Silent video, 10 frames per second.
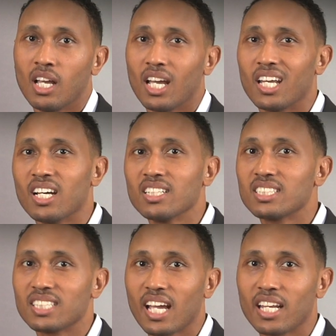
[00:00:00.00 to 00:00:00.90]
An
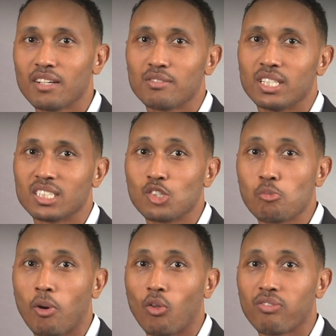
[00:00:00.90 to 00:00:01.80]
understanding of this is
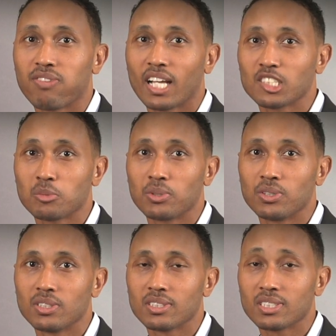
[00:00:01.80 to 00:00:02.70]
both flexible
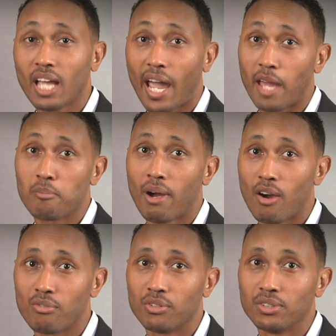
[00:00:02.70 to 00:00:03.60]
and
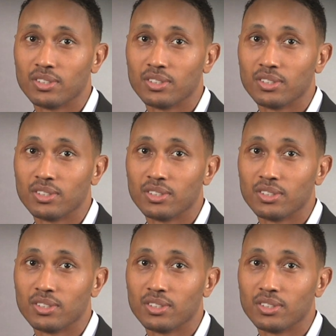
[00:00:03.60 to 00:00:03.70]
powerful.